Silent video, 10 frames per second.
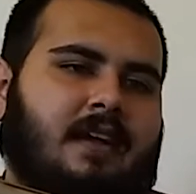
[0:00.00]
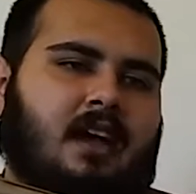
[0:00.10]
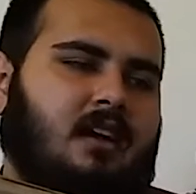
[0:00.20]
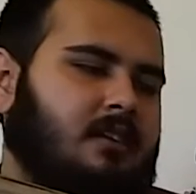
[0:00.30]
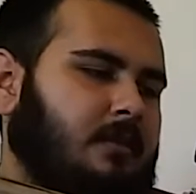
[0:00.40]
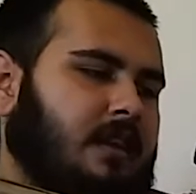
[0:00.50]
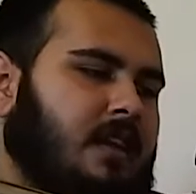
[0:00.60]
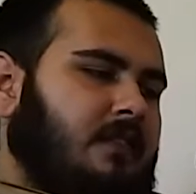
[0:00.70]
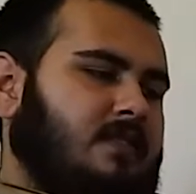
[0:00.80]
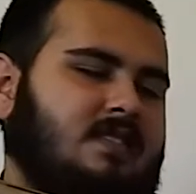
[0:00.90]
I
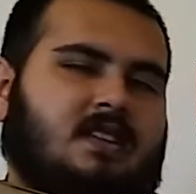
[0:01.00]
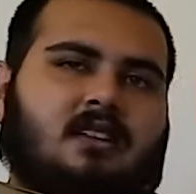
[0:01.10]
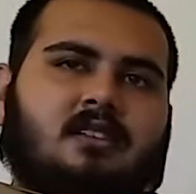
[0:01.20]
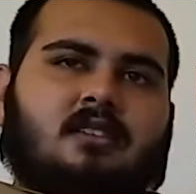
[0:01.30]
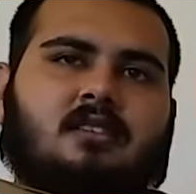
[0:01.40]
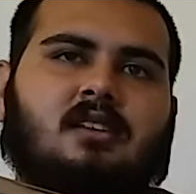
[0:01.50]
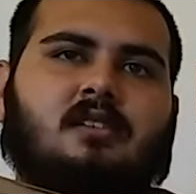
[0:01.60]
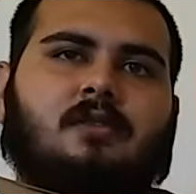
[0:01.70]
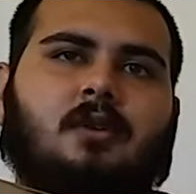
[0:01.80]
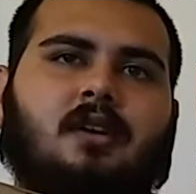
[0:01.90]
haven't seen a need
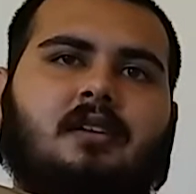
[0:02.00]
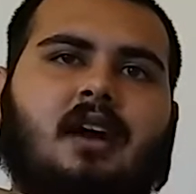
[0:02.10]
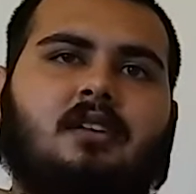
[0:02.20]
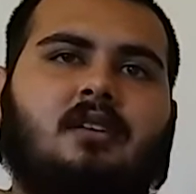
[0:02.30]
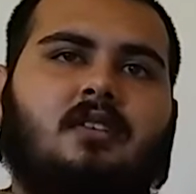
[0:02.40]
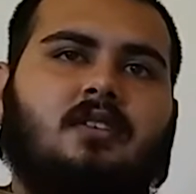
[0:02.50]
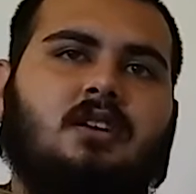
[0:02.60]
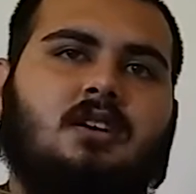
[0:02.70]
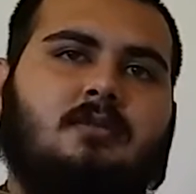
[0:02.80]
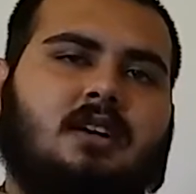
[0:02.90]
for it. I do have
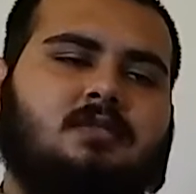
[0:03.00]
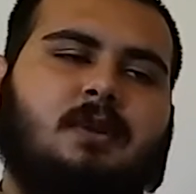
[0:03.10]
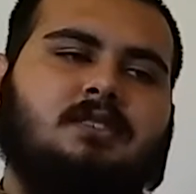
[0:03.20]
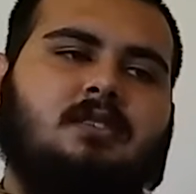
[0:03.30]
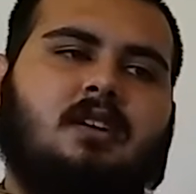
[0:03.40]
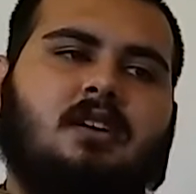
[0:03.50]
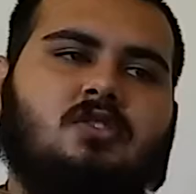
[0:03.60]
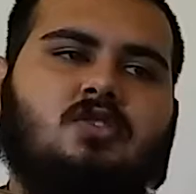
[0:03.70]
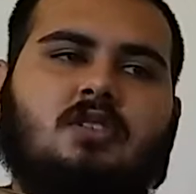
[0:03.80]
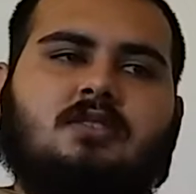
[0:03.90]
a mock suppressor on it
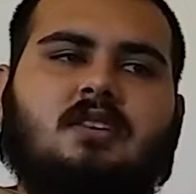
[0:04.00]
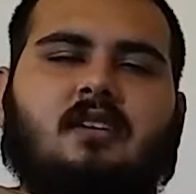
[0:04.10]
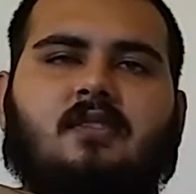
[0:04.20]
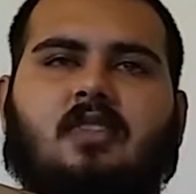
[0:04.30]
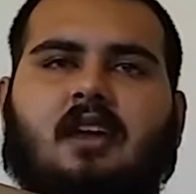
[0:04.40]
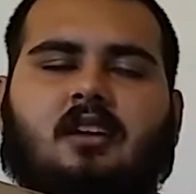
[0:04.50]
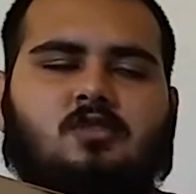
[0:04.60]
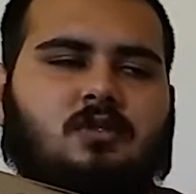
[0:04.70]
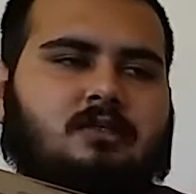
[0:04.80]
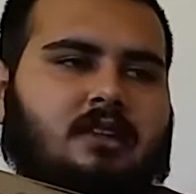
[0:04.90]
just to give it that
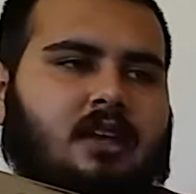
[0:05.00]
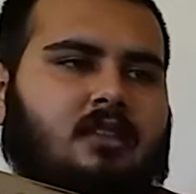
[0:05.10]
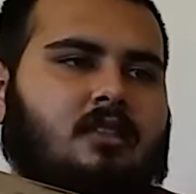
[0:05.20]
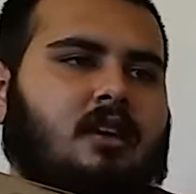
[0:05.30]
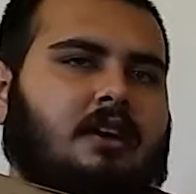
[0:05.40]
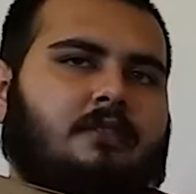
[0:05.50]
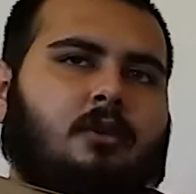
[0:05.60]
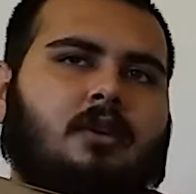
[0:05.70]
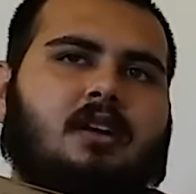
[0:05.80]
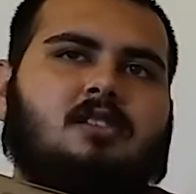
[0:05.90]
extra length for
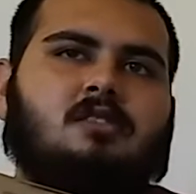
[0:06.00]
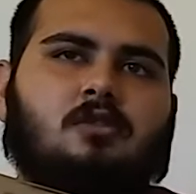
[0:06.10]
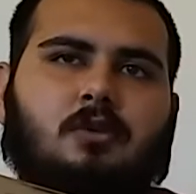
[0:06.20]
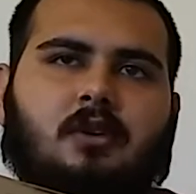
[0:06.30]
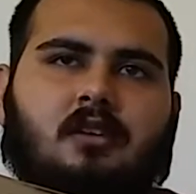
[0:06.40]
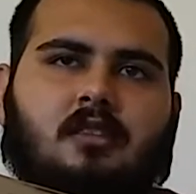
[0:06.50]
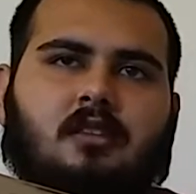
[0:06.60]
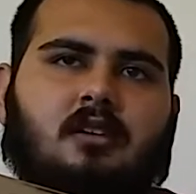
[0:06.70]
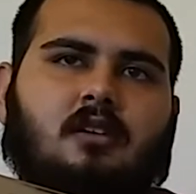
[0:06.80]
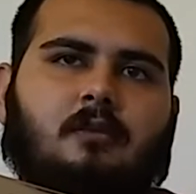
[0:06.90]
when I do put
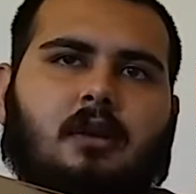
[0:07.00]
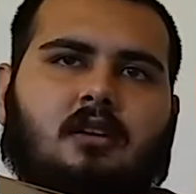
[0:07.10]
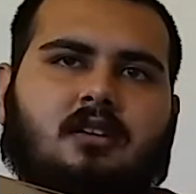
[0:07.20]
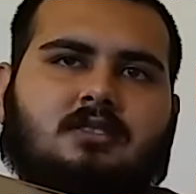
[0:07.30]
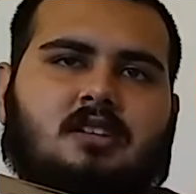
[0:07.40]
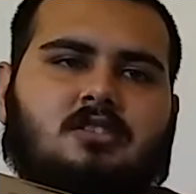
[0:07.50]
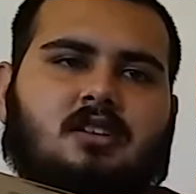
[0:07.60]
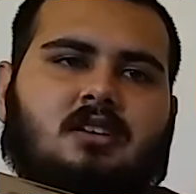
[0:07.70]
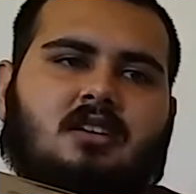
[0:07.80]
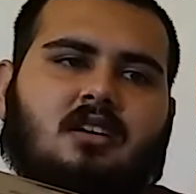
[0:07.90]
the barrel extension
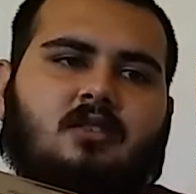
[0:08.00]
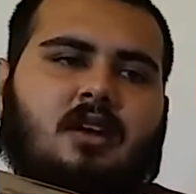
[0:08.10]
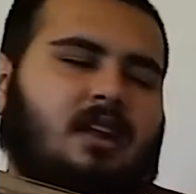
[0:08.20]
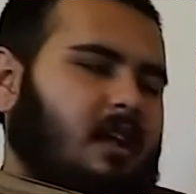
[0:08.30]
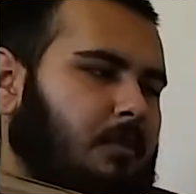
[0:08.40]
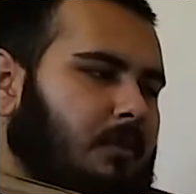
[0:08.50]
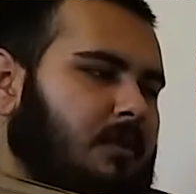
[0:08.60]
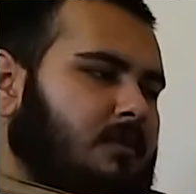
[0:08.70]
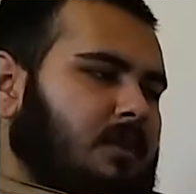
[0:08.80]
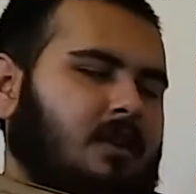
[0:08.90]
in it. Granted, I probably
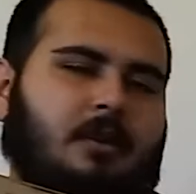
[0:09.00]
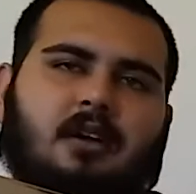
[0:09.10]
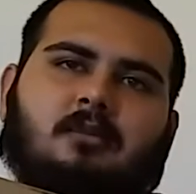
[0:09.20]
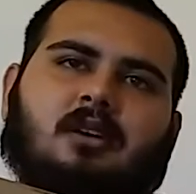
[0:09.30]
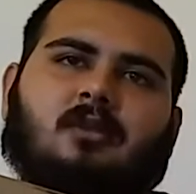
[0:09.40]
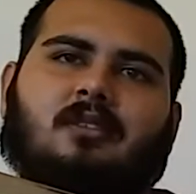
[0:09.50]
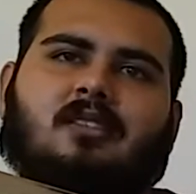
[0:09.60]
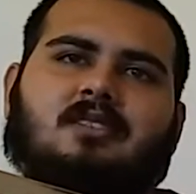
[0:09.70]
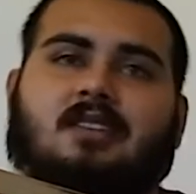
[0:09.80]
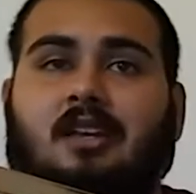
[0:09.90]
am going to buy a bigger one of
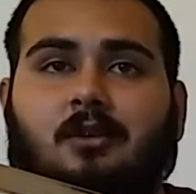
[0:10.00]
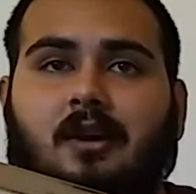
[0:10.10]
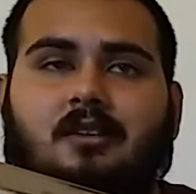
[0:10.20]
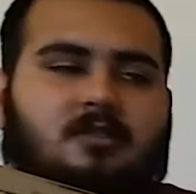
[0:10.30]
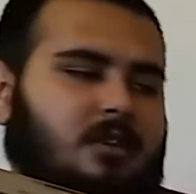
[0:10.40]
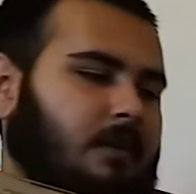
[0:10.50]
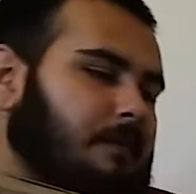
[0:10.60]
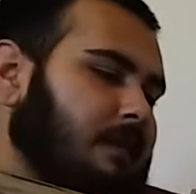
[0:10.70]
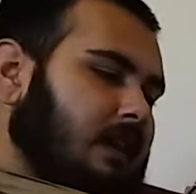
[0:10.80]
these anyways, so